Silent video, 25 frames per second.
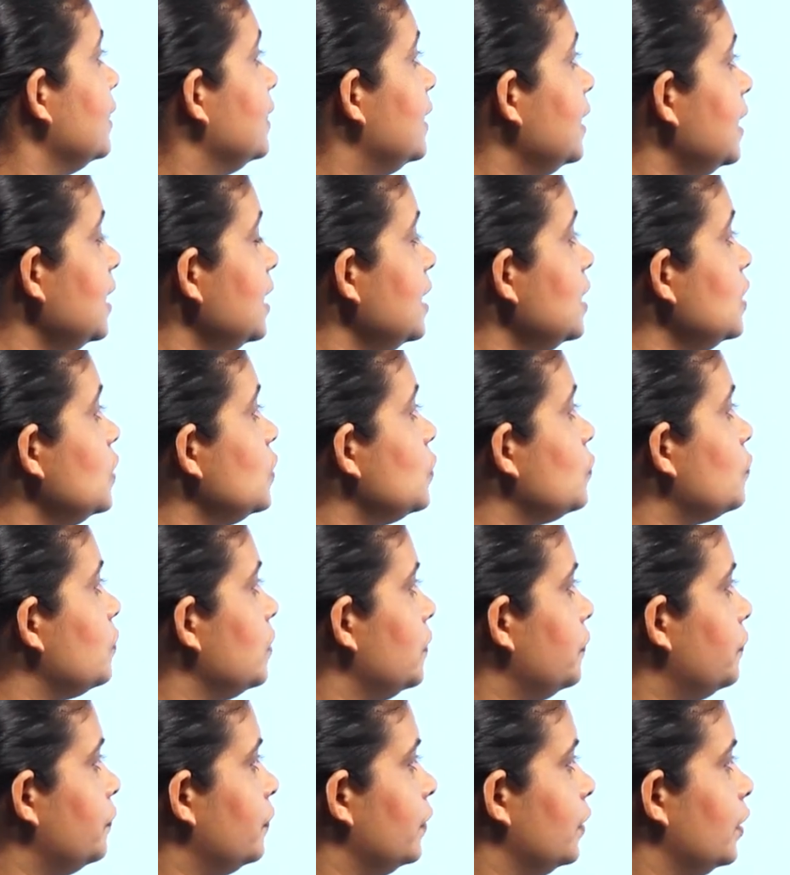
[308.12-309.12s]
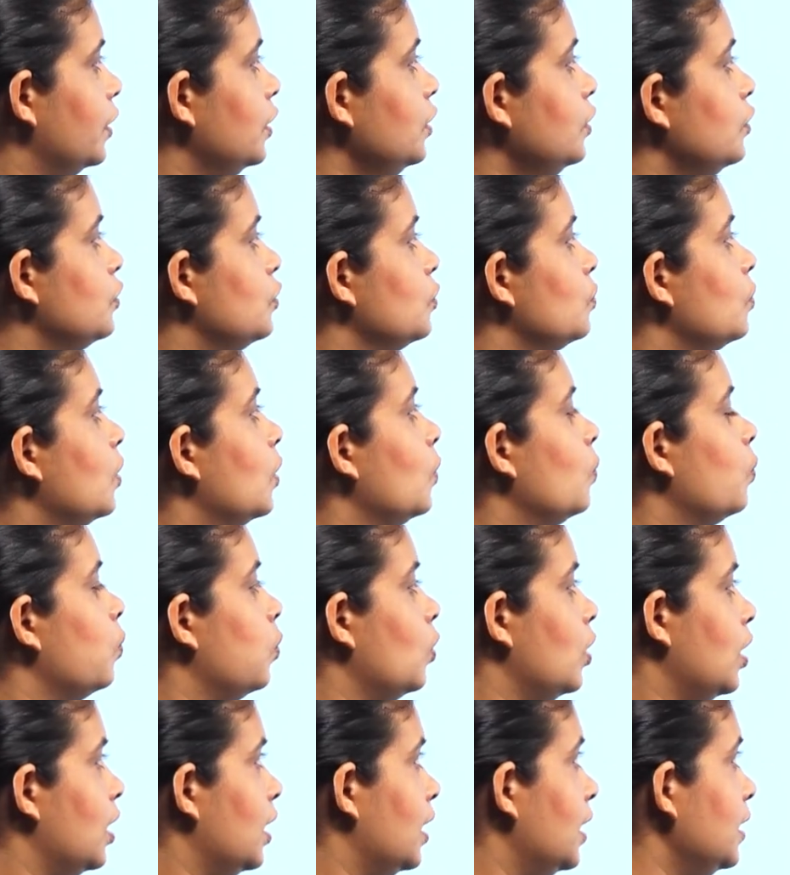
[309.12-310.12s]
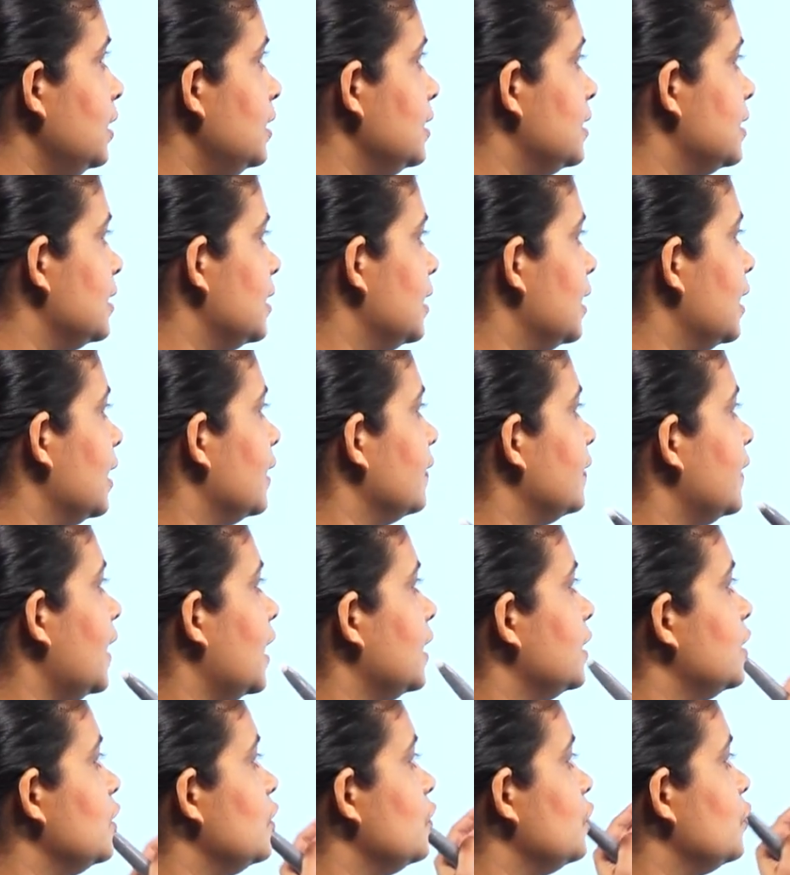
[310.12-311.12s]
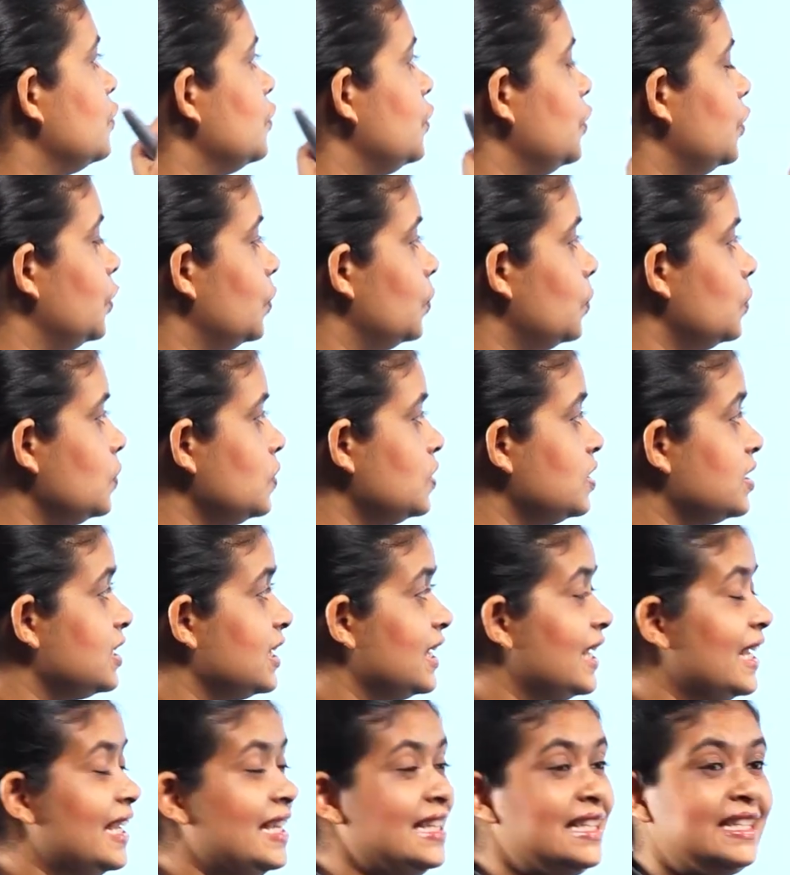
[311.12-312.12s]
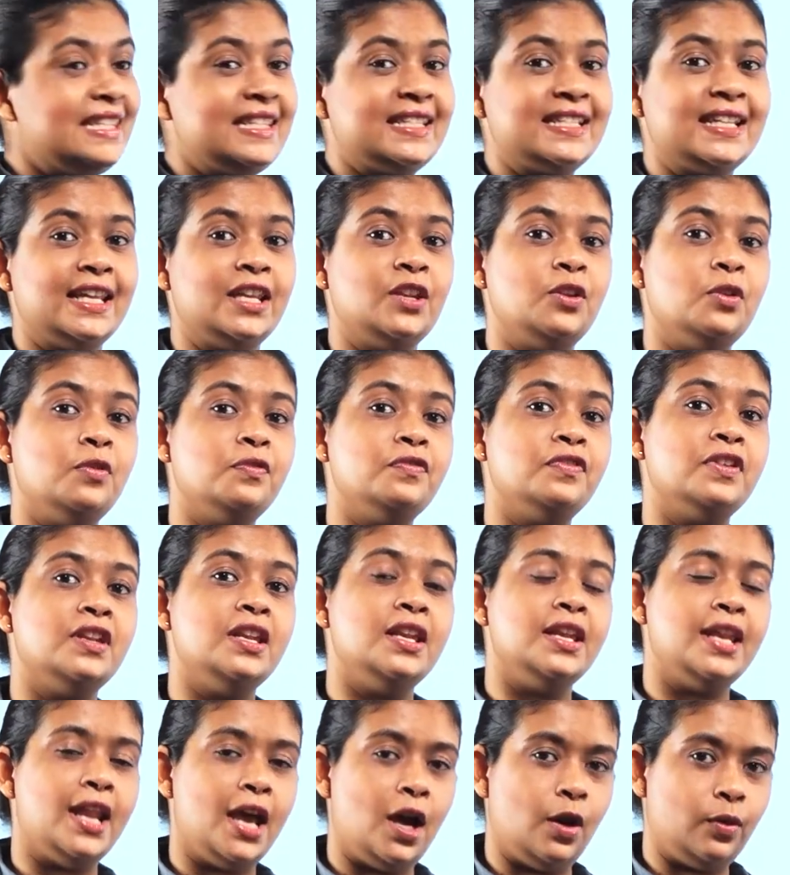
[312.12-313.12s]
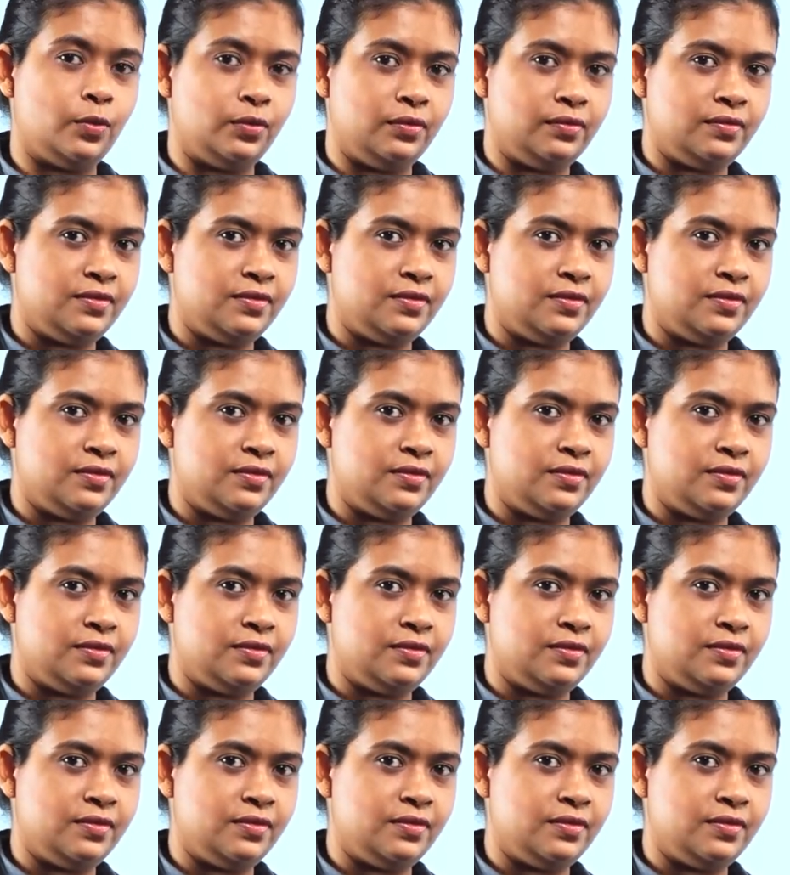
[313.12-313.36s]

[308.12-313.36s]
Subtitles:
These refer to a word that is used instead of a noun.